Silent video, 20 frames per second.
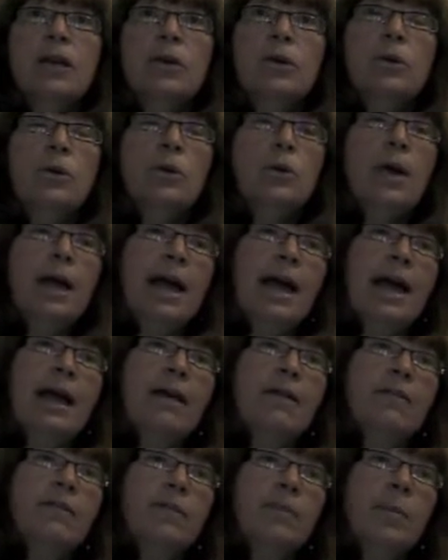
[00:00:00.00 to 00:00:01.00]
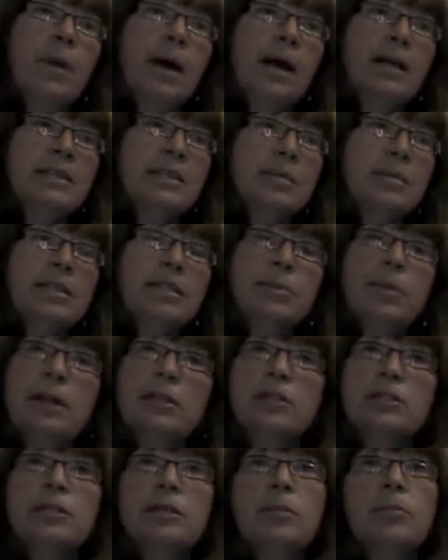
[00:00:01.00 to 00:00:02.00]
who have possibly
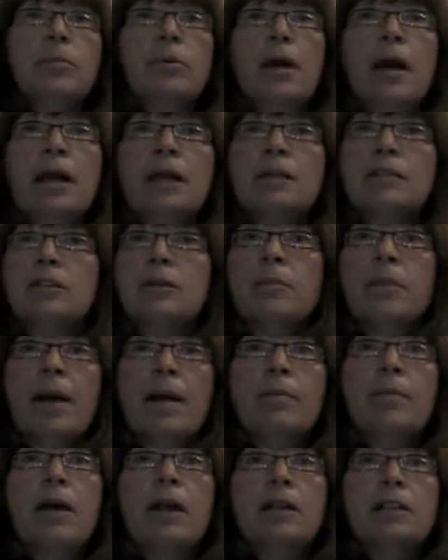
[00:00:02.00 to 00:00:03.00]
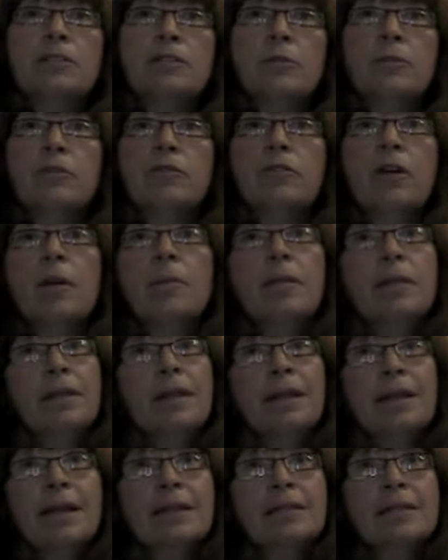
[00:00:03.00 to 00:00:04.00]
specialty products or byproducts from their farm that
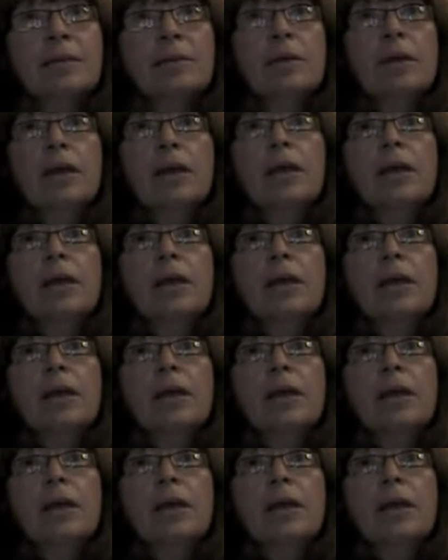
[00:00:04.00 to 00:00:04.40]
they'd like to